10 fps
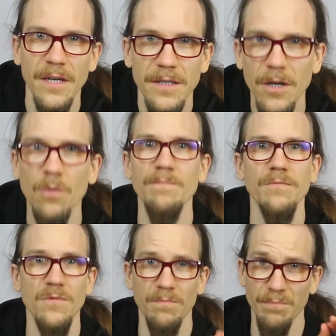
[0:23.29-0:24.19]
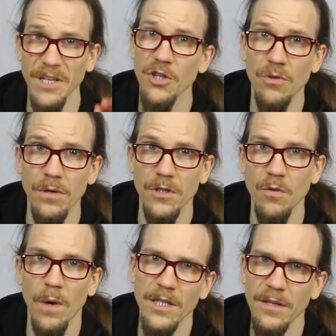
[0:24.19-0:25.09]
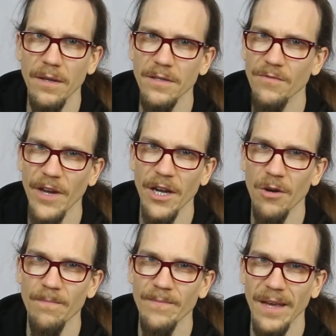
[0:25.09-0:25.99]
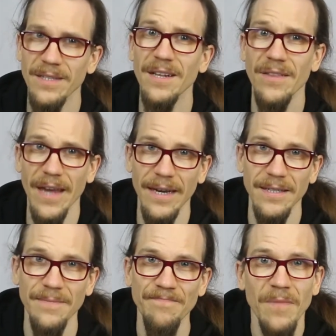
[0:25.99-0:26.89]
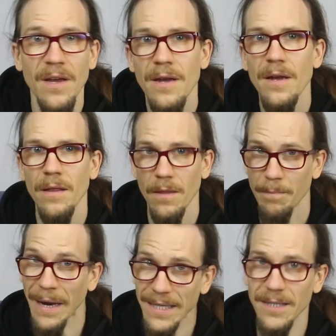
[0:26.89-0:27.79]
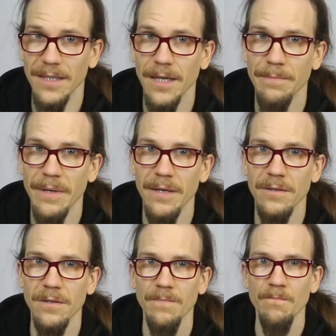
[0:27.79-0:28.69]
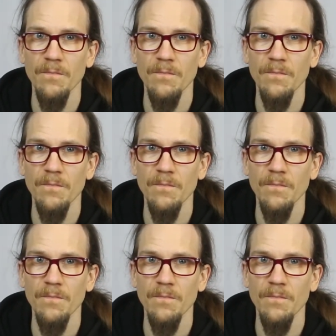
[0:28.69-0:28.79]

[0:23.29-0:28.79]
So be sure to watch this video until the end. The basic tip is